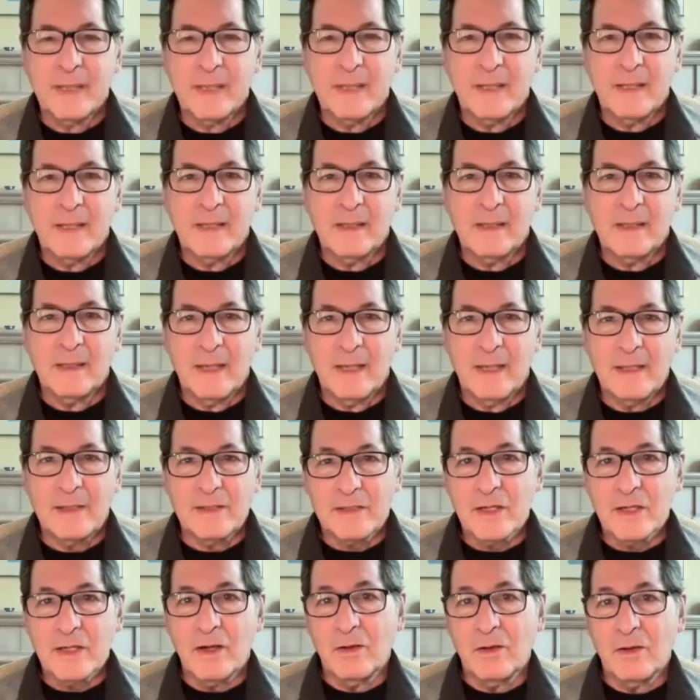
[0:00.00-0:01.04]
And
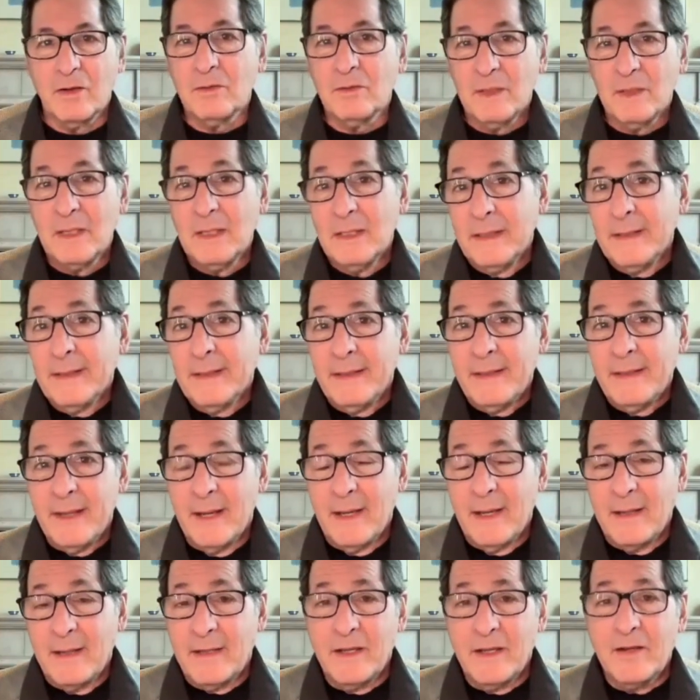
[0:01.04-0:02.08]
so
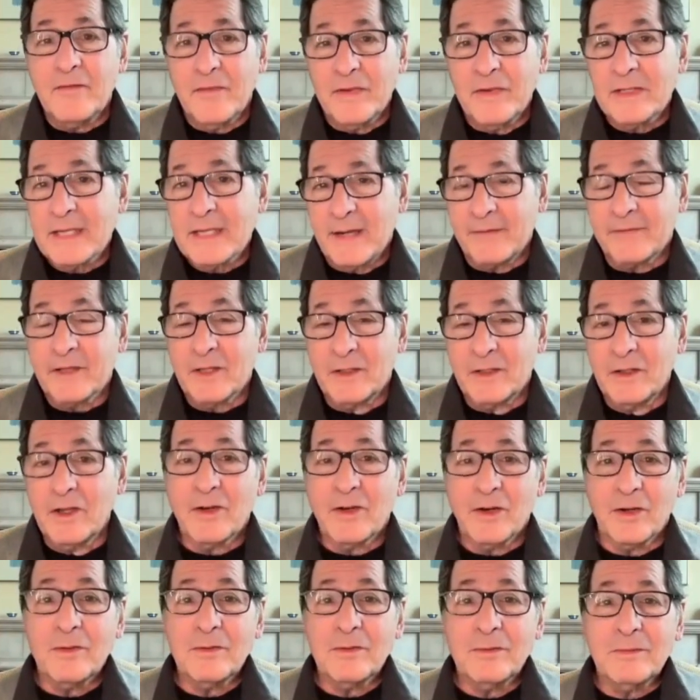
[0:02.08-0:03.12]
the infants have to
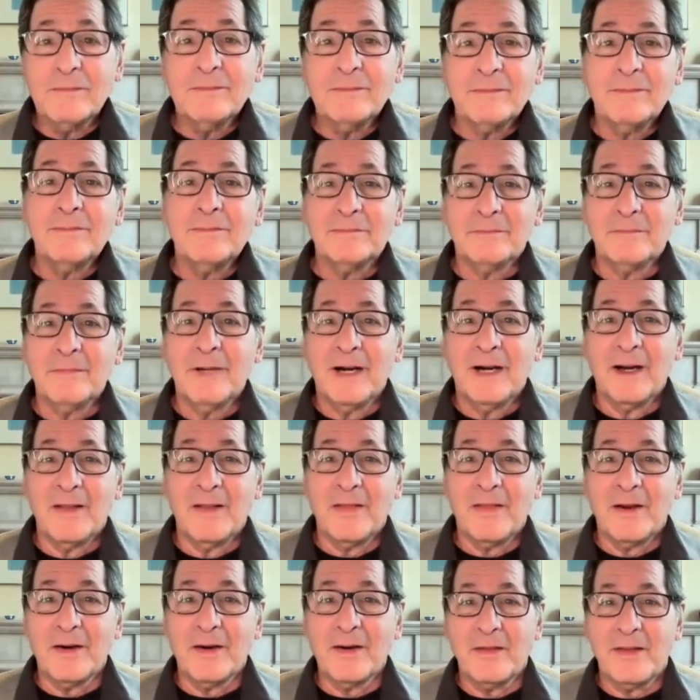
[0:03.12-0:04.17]
learn
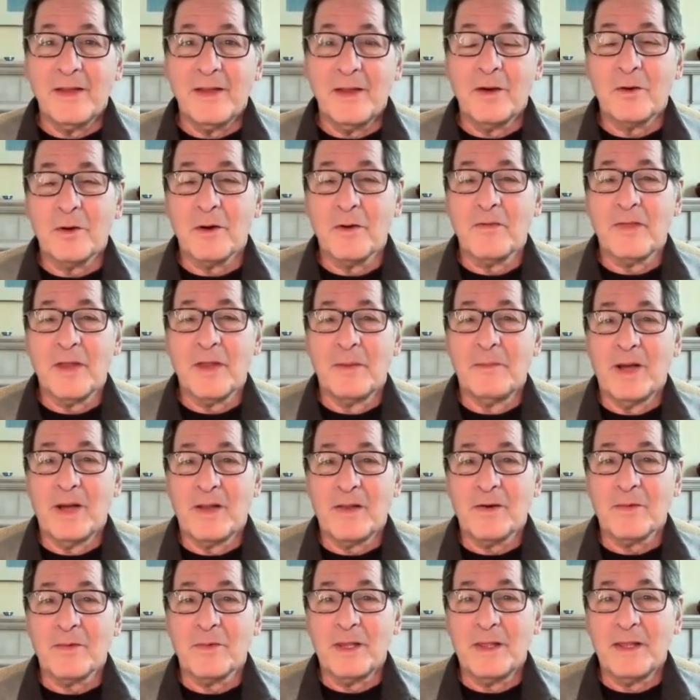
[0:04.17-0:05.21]
the odor of their
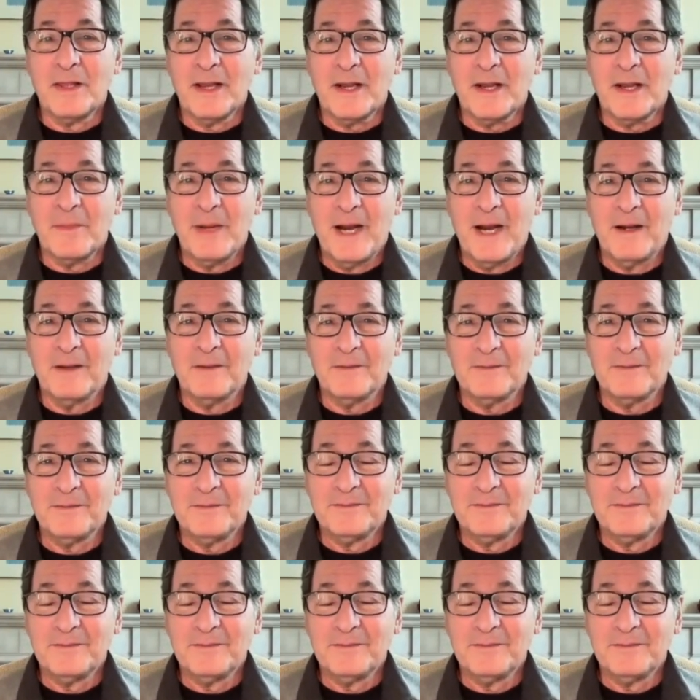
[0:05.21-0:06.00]
mother when they come out.